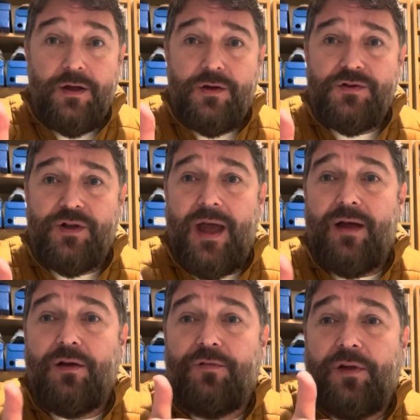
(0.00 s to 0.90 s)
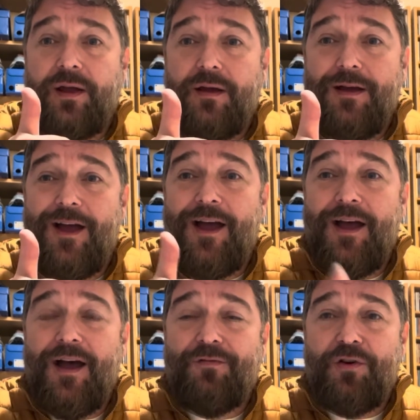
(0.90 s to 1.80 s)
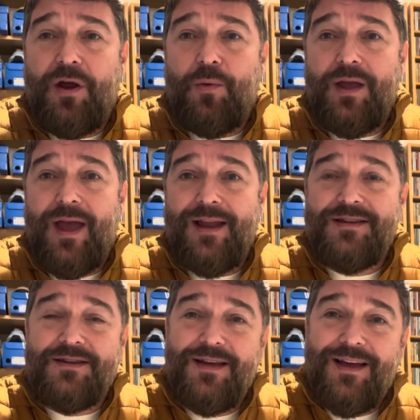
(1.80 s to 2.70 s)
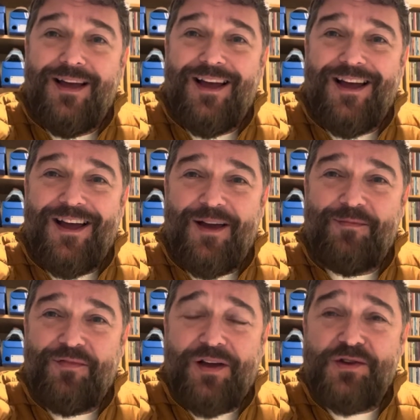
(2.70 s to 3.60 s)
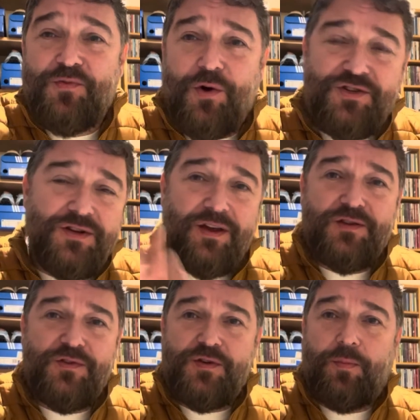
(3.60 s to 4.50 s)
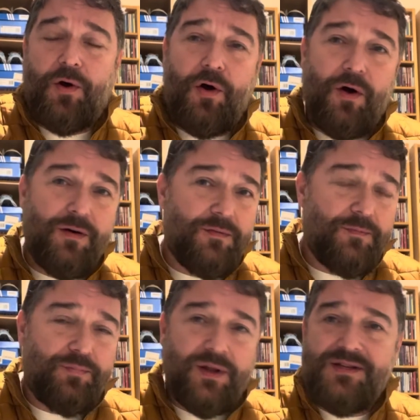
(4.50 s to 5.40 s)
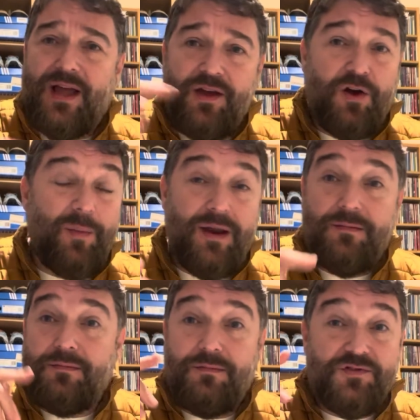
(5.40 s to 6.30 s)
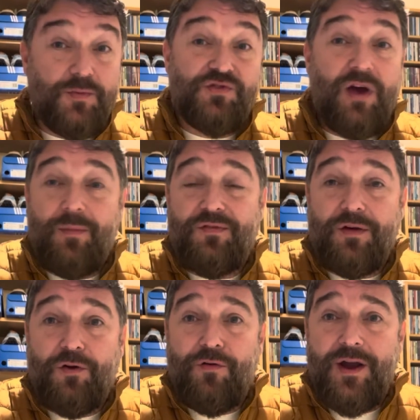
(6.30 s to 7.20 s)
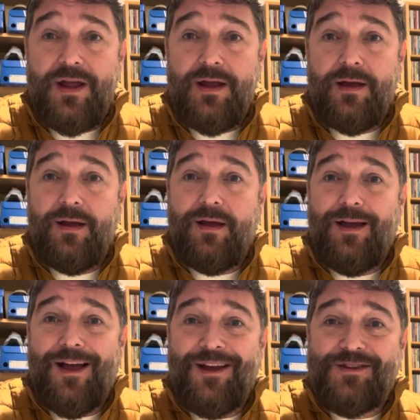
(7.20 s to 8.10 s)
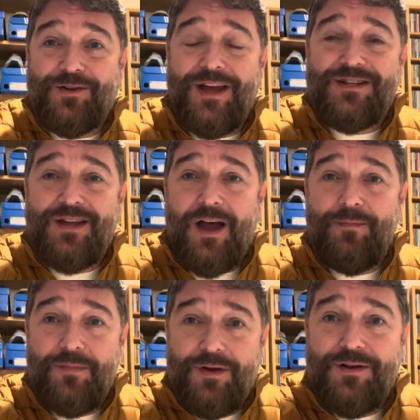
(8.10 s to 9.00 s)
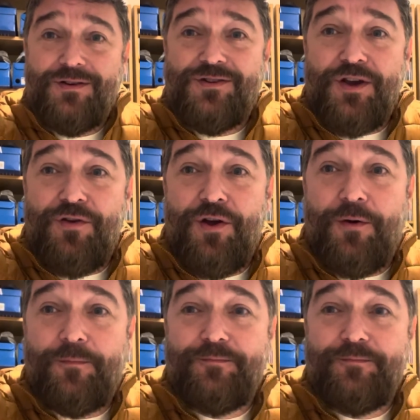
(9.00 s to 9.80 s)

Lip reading: So yeah, lovely. Have a great weekend. Thanks for watching. Thanks for your support. Please like, comment, subscribe if you haven't already. Until next time, cheerio.